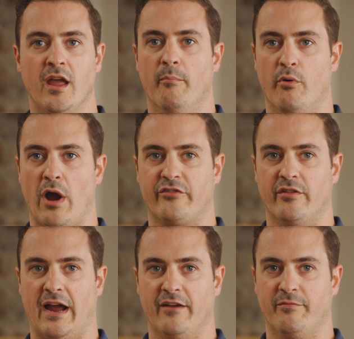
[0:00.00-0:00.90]
and brought to
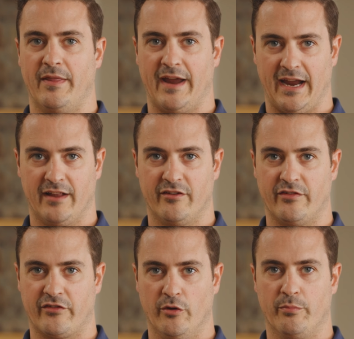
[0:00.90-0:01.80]
life by the hands of a
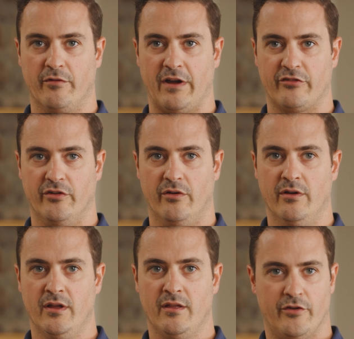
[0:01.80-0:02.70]
skilled professional,
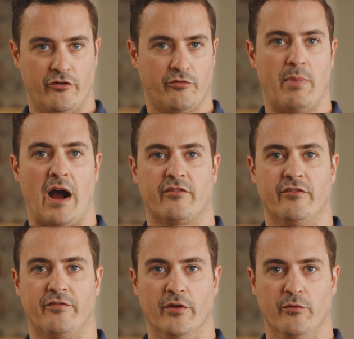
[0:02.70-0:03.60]
they're just
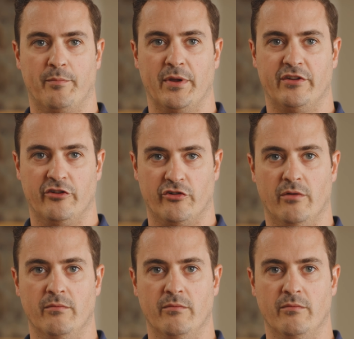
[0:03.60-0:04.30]
boxes filled with potential.